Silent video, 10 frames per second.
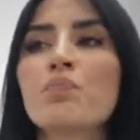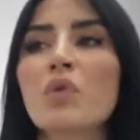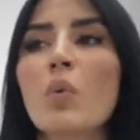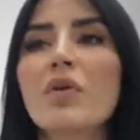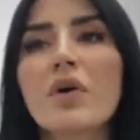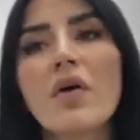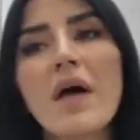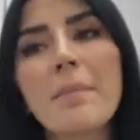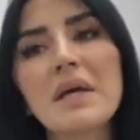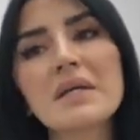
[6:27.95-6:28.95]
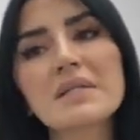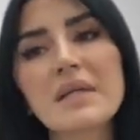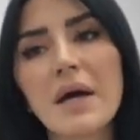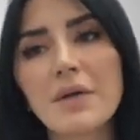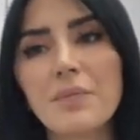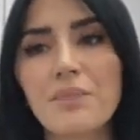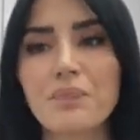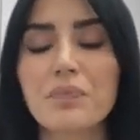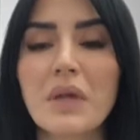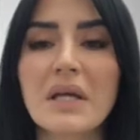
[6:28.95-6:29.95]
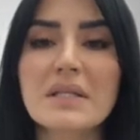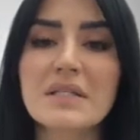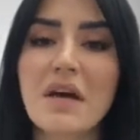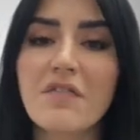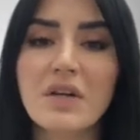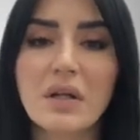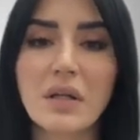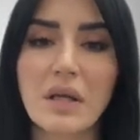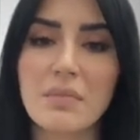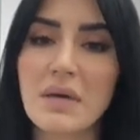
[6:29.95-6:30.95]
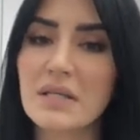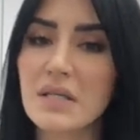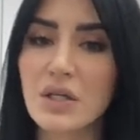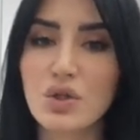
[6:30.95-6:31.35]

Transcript: with all that being said, it's definitely an amazing